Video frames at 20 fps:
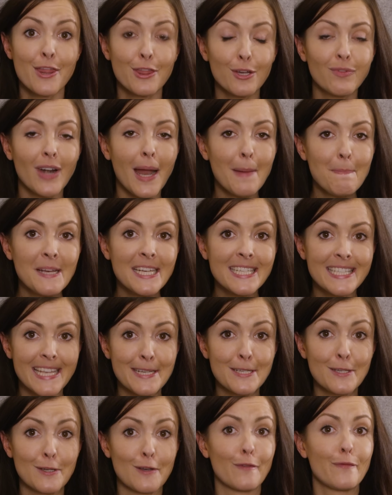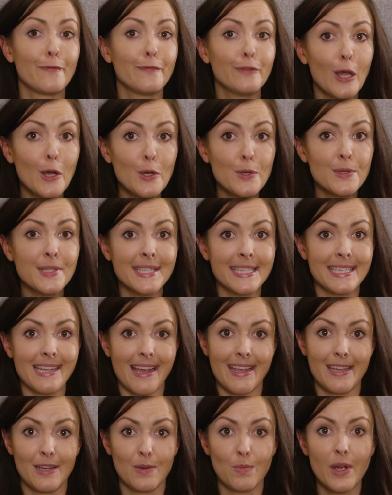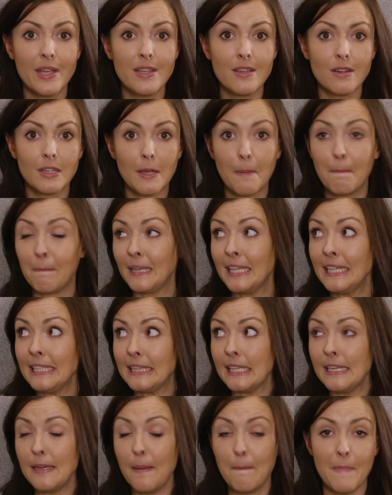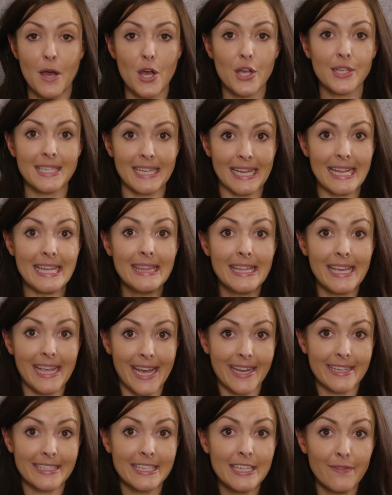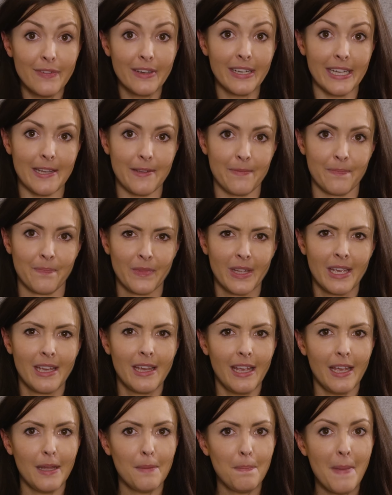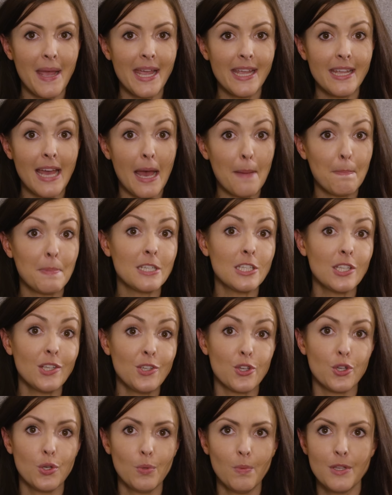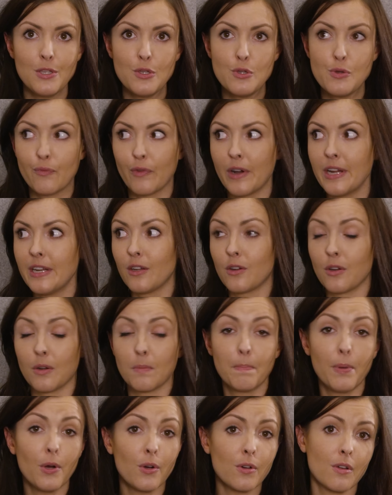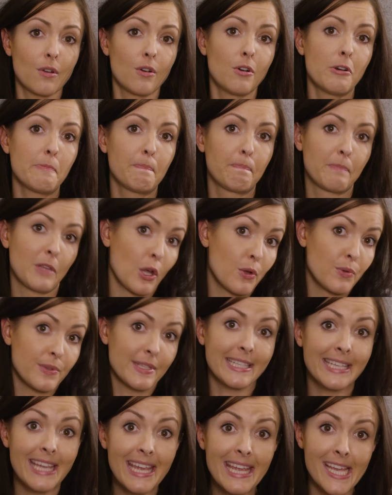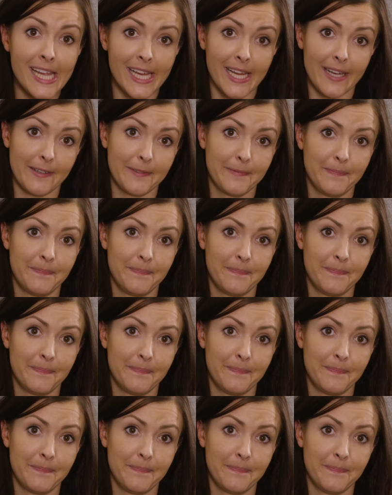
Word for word: The rappers entered a flow state where you're completely immersed in the activity. It may happen to you when you read a good book or go skiing.